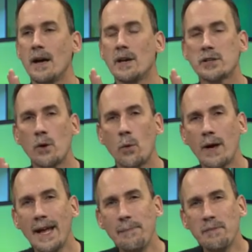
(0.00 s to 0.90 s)
So
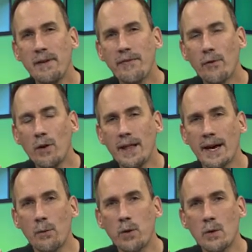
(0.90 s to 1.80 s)
what happened before
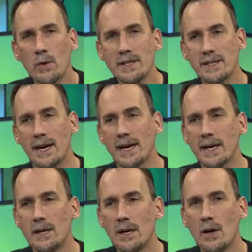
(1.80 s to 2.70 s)
that? Where was
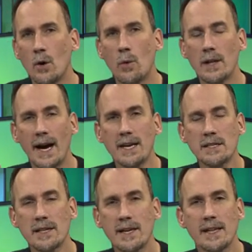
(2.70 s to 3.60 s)
I? Well,
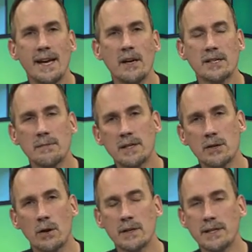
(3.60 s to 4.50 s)
actually, now it's something
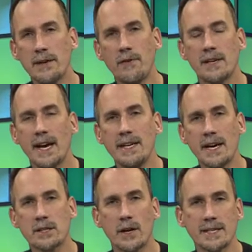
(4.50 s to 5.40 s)
totally different. Now you
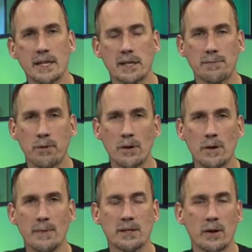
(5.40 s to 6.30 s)
got to trace out the
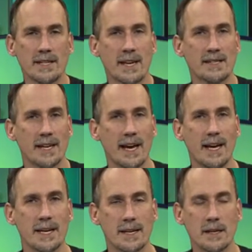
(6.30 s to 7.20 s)
sperm and trace out the
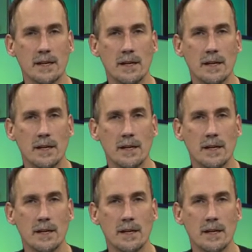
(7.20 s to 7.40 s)
egg.